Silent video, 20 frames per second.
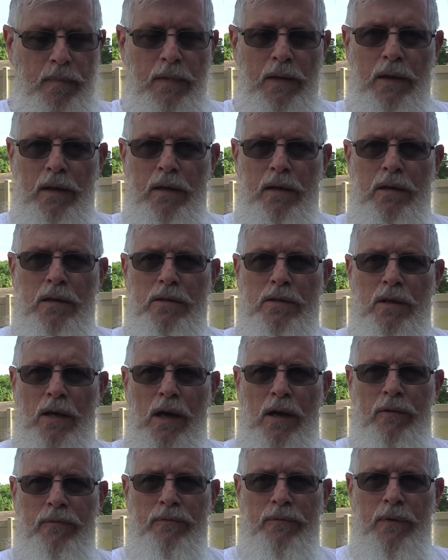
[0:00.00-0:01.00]
It is
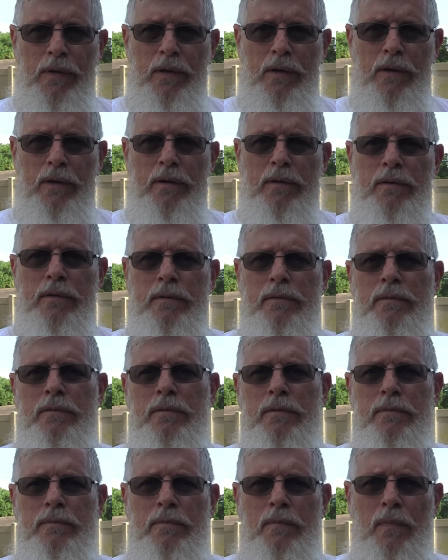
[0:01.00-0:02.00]
not fun.
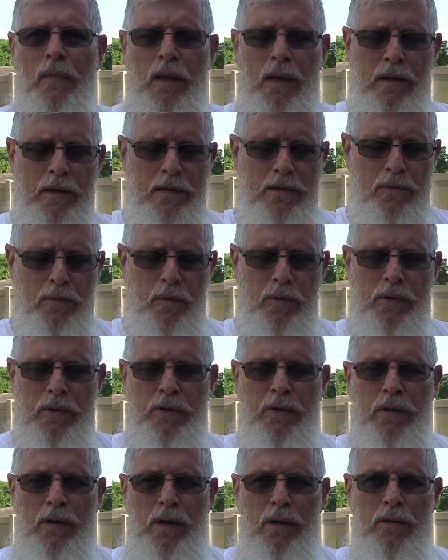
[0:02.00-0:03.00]
I guess when
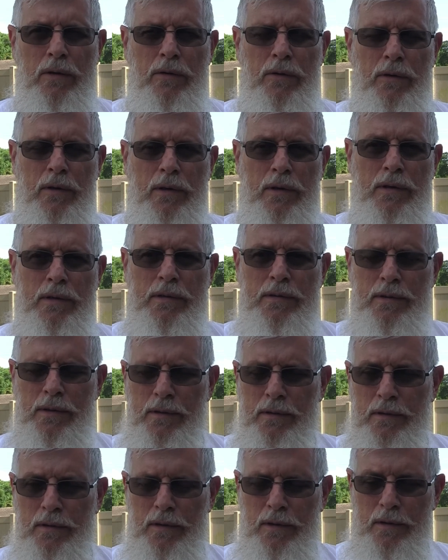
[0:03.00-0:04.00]
you're younger it is.
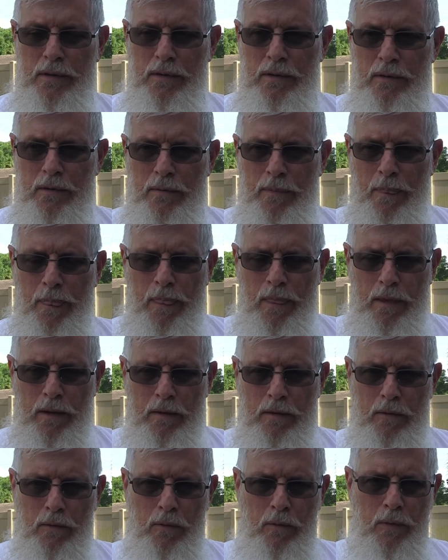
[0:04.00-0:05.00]

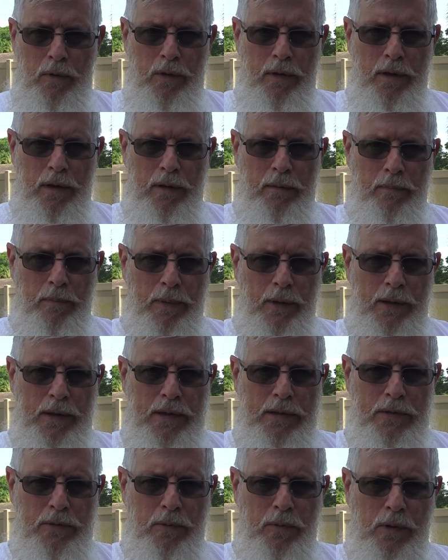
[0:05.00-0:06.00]
But working
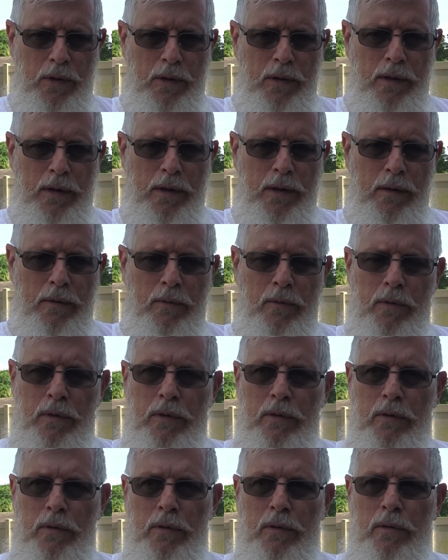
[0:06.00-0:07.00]
police work when
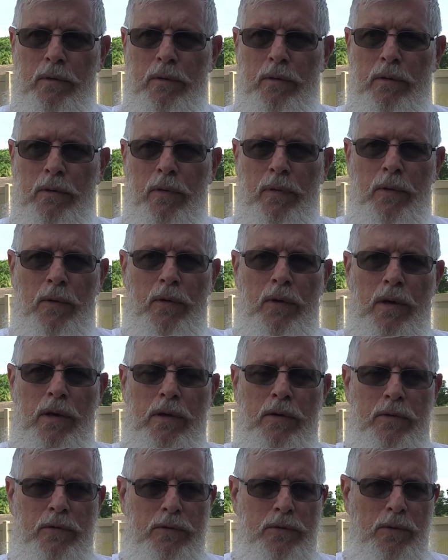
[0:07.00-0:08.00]
you're 30
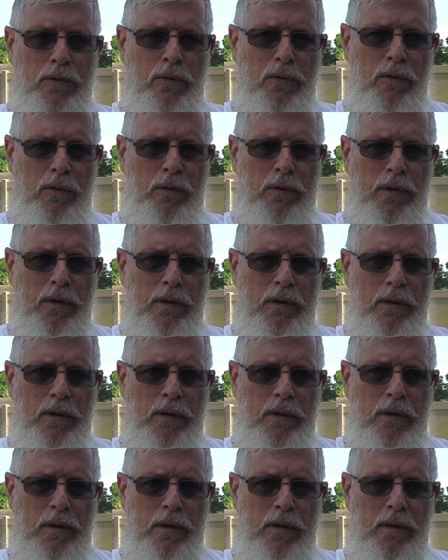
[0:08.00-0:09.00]
years old,
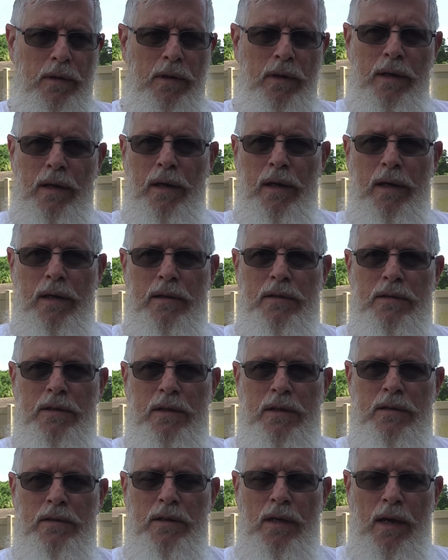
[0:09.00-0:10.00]
and it's
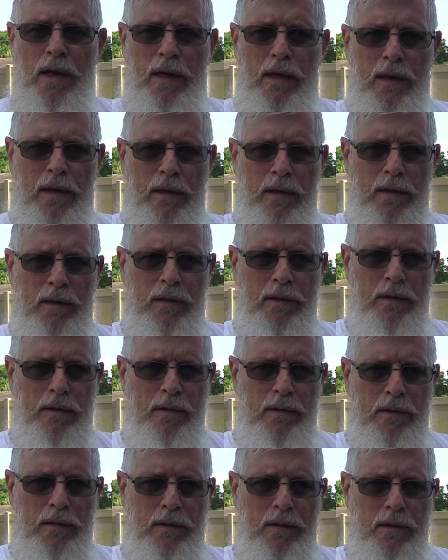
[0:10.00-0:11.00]
exciting,
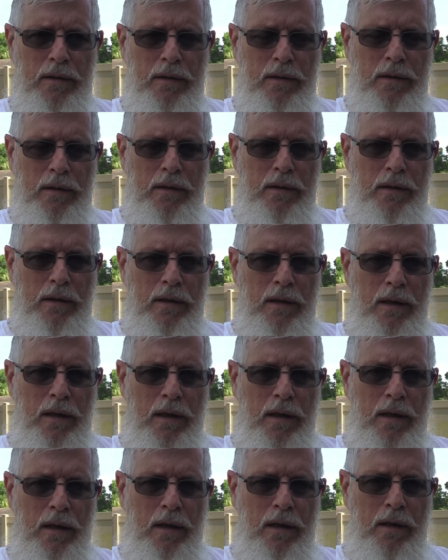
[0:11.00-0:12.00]

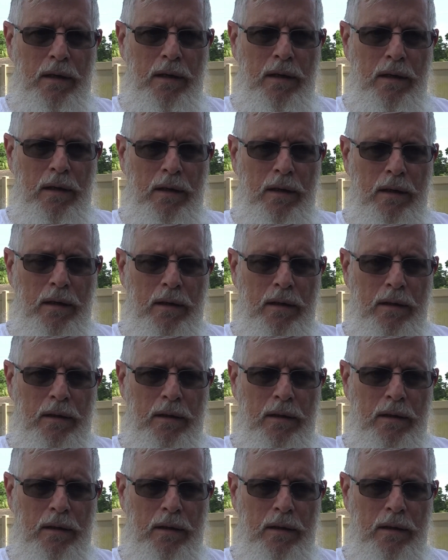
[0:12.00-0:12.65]
and there's